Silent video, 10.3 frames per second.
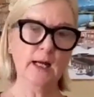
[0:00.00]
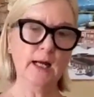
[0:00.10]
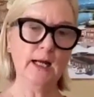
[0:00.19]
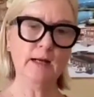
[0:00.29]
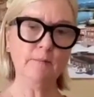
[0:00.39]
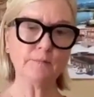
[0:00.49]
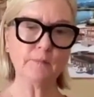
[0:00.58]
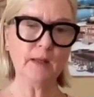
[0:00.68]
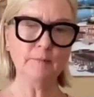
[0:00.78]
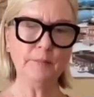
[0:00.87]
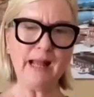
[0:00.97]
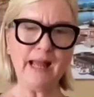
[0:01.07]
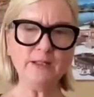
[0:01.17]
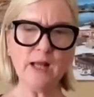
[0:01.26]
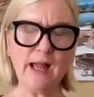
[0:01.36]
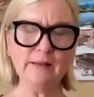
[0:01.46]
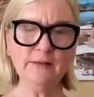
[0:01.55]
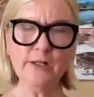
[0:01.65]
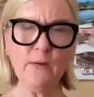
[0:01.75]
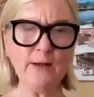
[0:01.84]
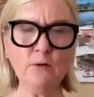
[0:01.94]
um, but I,
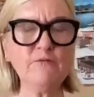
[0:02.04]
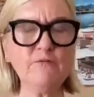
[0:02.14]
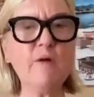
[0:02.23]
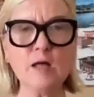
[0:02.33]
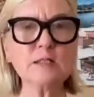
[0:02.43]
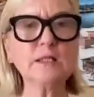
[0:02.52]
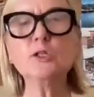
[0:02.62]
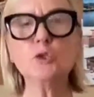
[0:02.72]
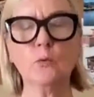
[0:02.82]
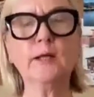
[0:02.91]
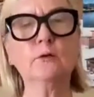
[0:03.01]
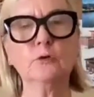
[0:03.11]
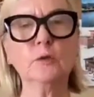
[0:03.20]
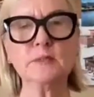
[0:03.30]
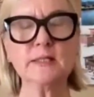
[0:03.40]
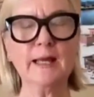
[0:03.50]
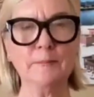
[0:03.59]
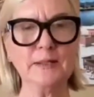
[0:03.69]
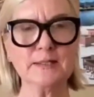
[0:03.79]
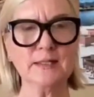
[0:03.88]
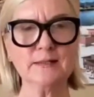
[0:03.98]
you know, I don't falsely join groups to get
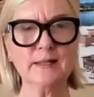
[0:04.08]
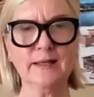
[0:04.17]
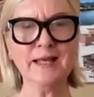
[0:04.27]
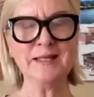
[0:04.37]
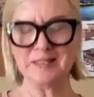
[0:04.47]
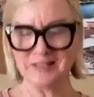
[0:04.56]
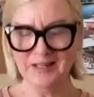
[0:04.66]
business. I guess